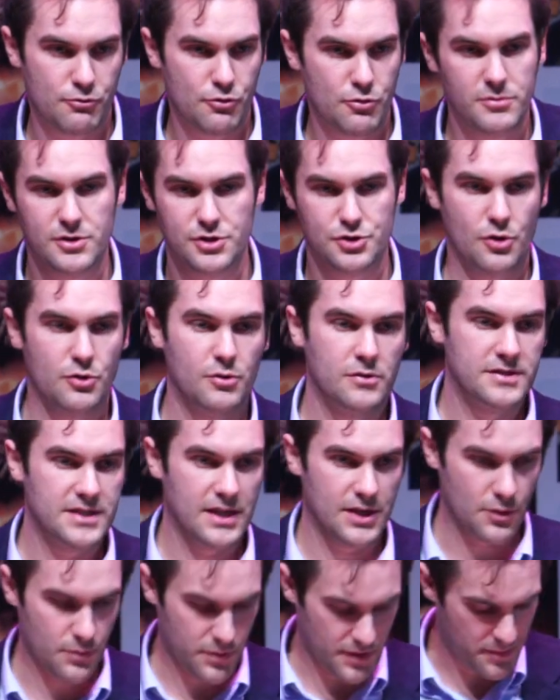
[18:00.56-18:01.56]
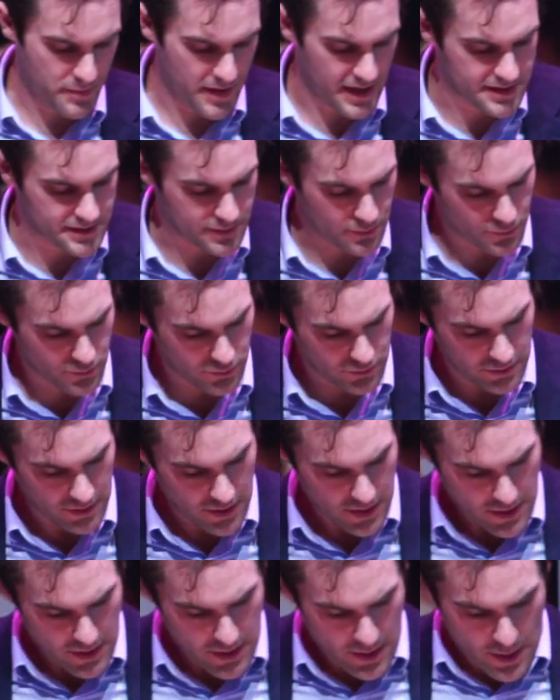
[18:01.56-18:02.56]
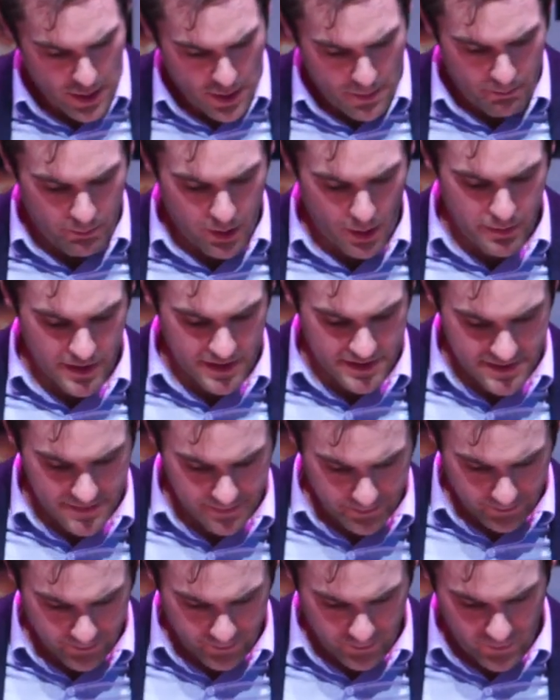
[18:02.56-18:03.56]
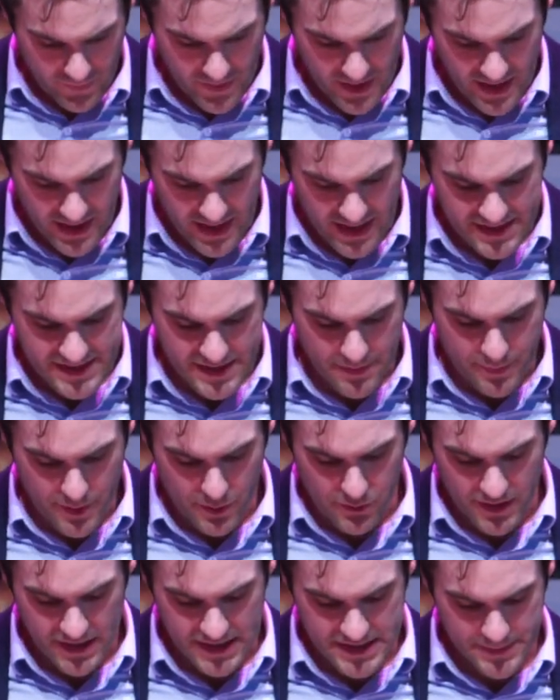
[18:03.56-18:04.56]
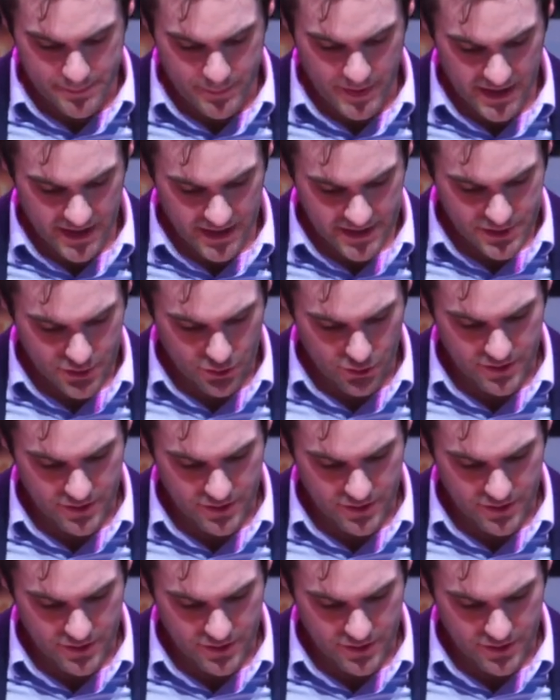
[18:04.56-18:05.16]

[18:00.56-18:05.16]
room, and John will tell you where the best local pub is. It's about experience, an